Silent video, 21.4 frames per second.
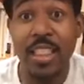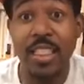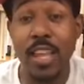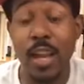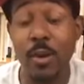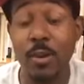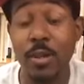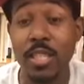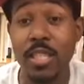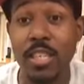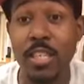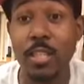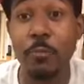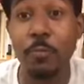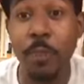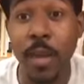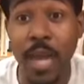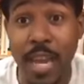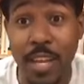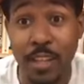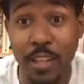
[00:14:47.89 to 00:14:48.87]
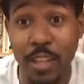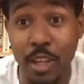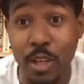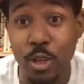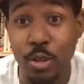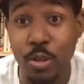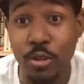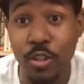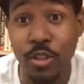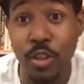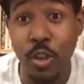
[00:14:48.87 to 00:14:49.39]
There was this peddler
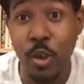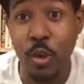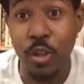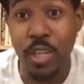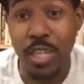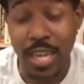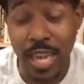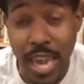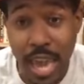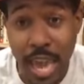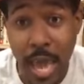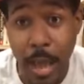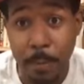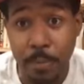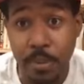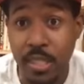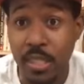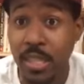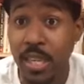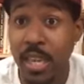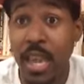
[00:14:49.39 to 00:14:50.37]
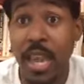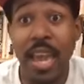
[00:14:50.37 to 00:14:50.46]
who sold caps,